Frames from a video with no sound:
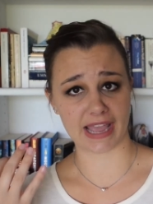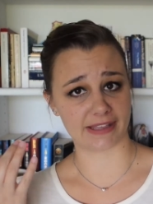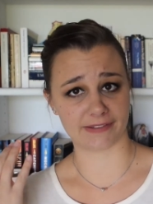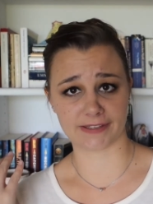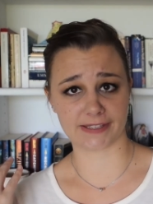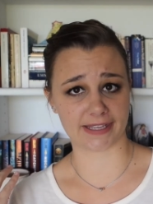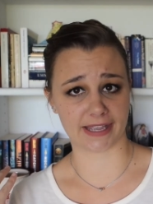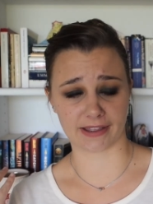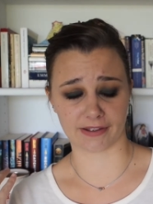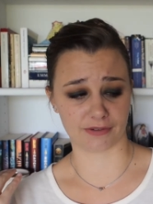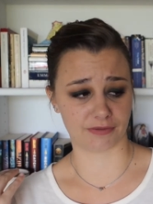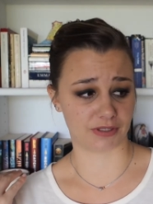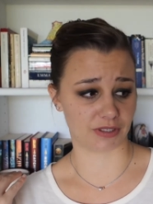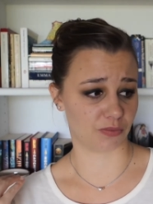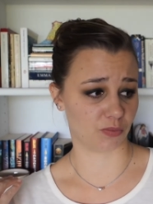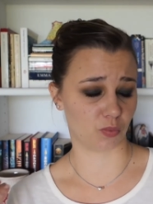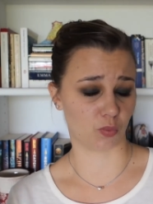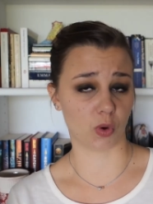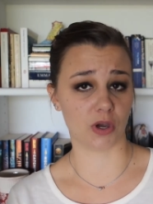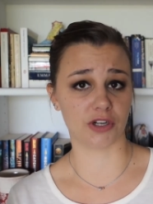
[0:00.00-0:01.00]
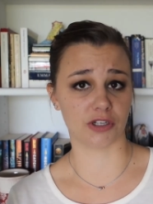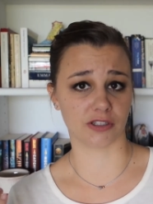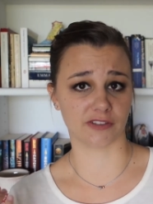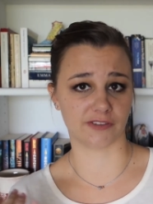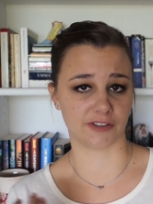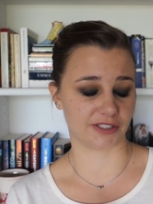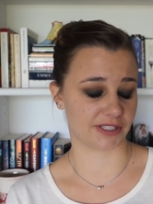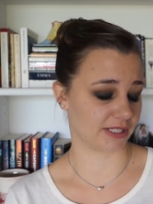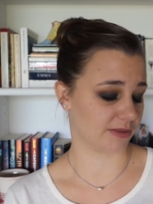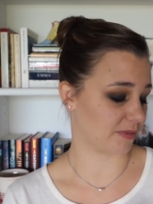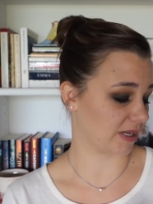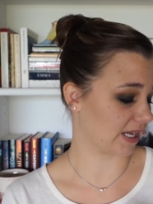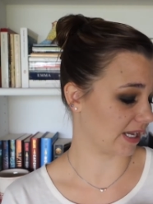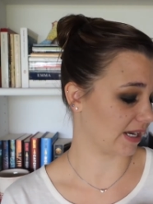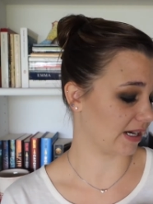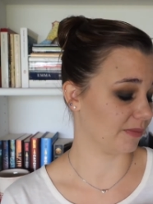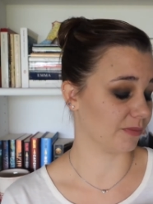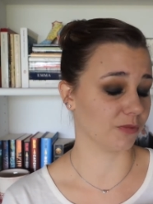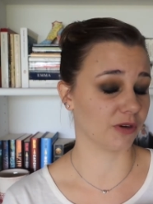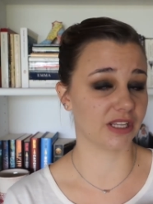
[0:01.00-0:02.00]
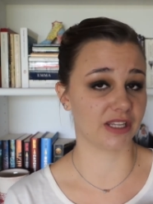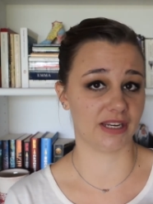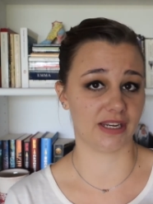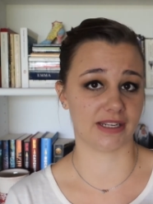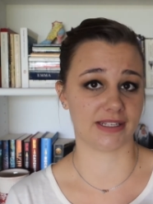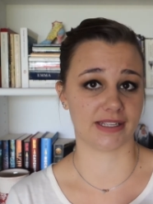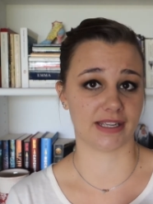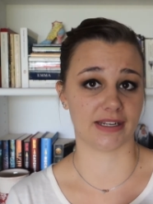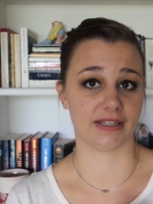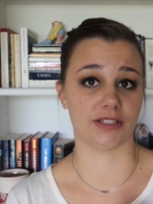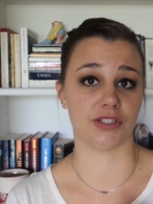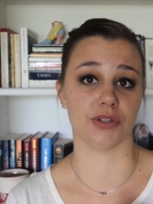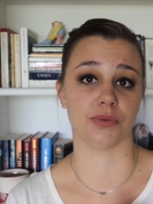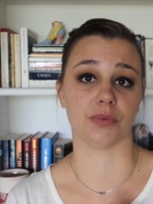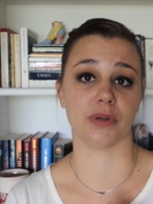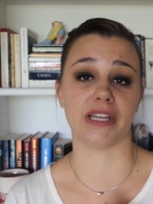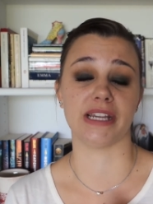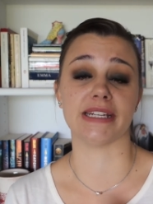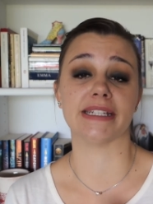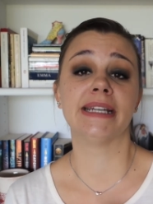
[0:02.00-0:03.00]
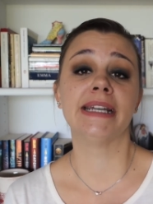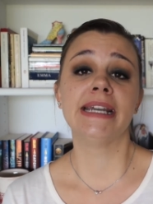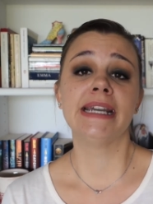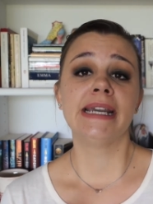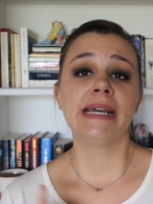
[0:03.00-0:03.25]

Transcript: sound wonderful to me and I'm really excited to read.